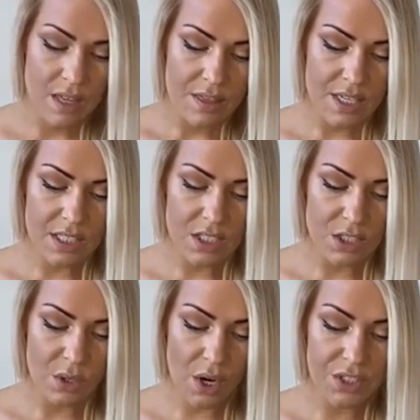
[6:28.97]
This is
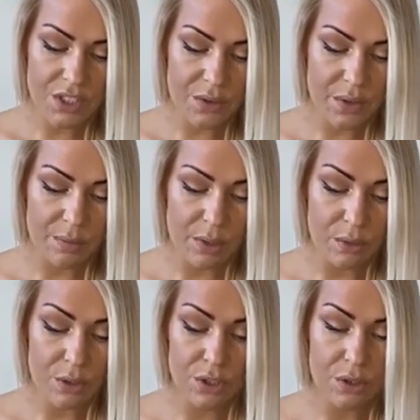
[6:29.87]
not a
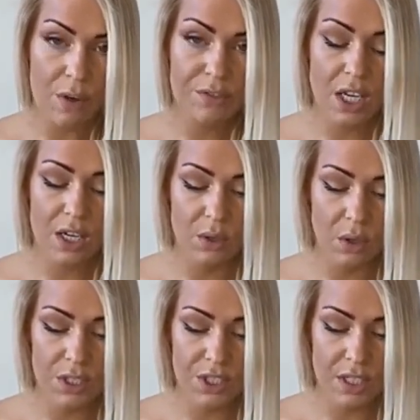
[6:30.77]
revolution of
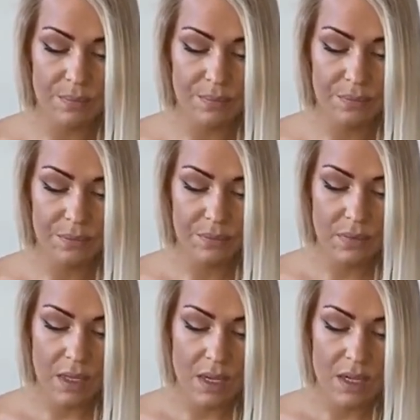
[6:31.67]
technology,
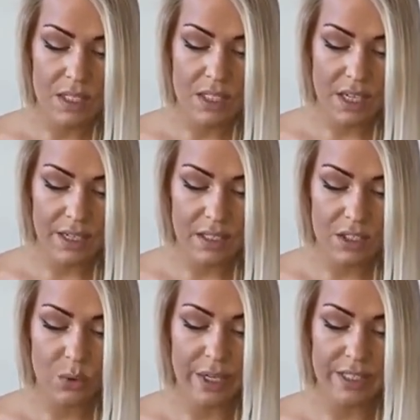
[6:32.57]

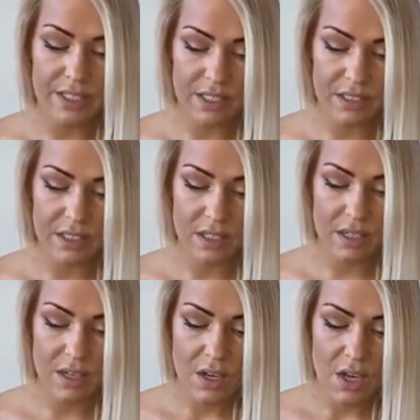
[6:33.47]
science, or ideas.
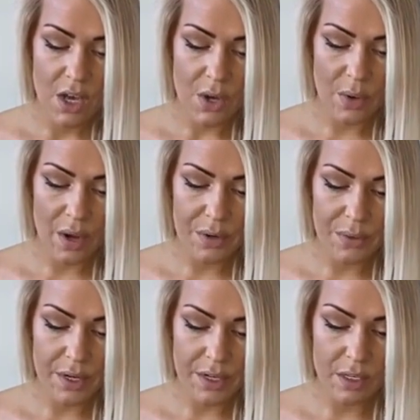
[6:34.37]
Rather,
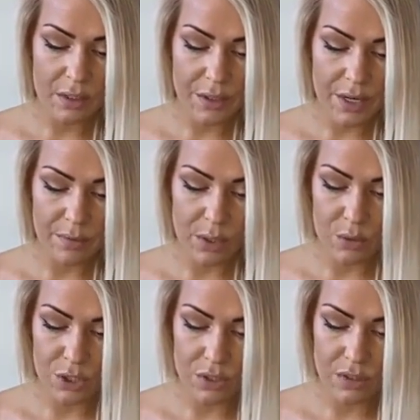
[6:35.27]
the real
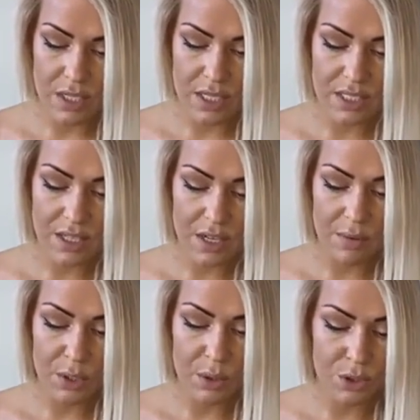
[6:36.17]
revolution is the
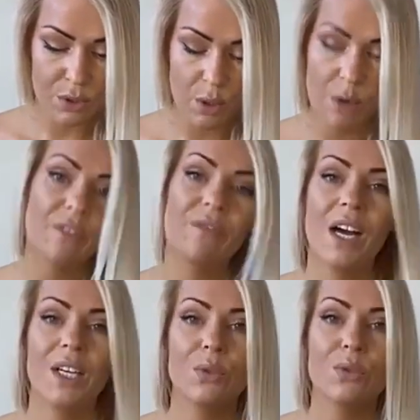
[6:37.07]
revolution of
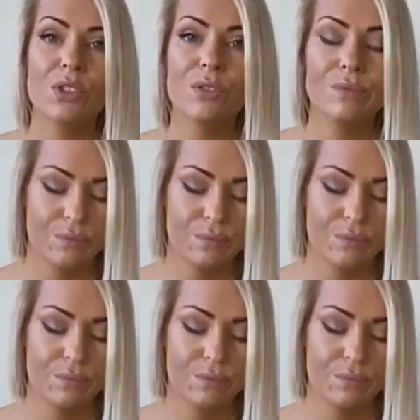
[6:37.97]
values.